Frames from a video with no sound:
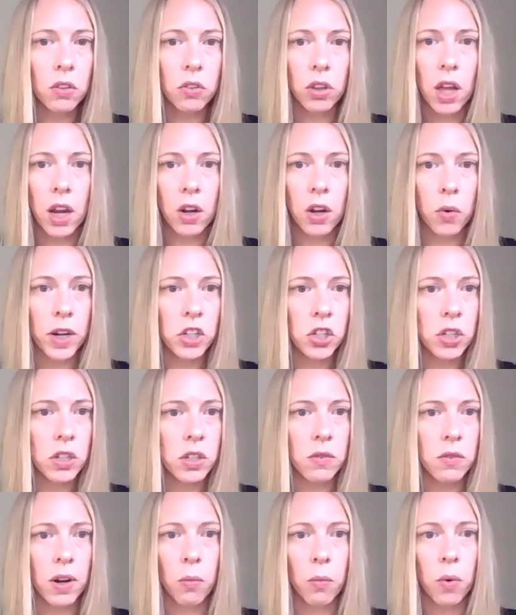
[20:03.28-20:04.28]
a lot of
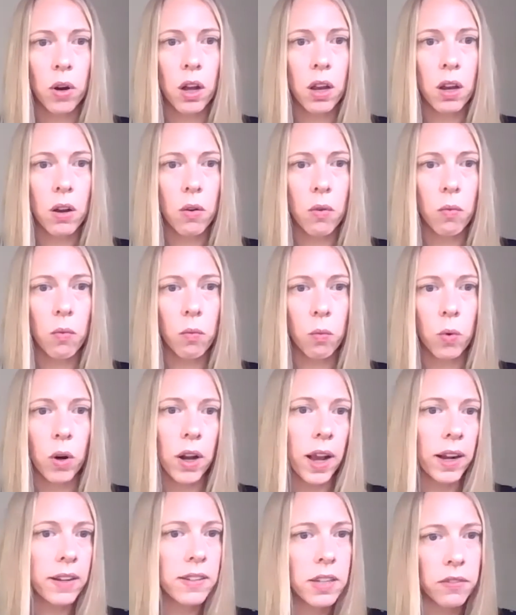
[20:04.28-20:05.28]
questions around
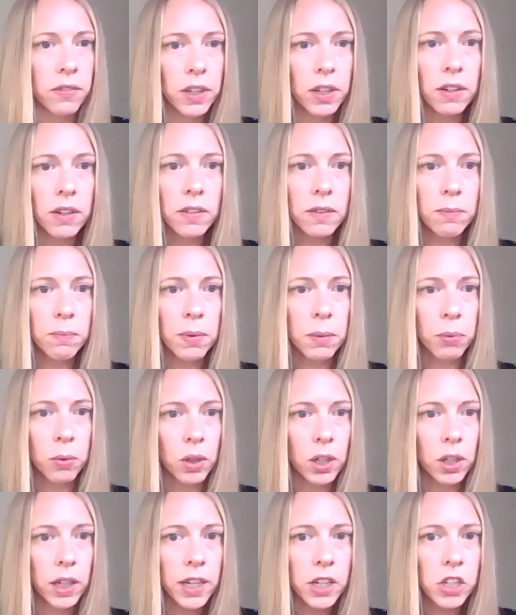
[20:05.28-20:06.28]
what activities people
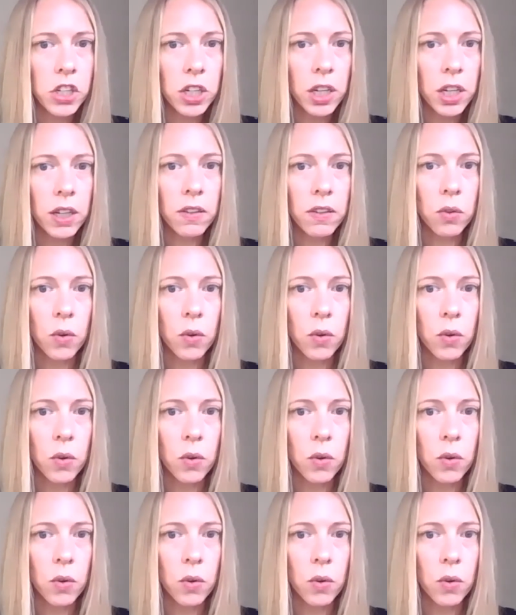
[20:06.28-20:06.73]
are engaging in.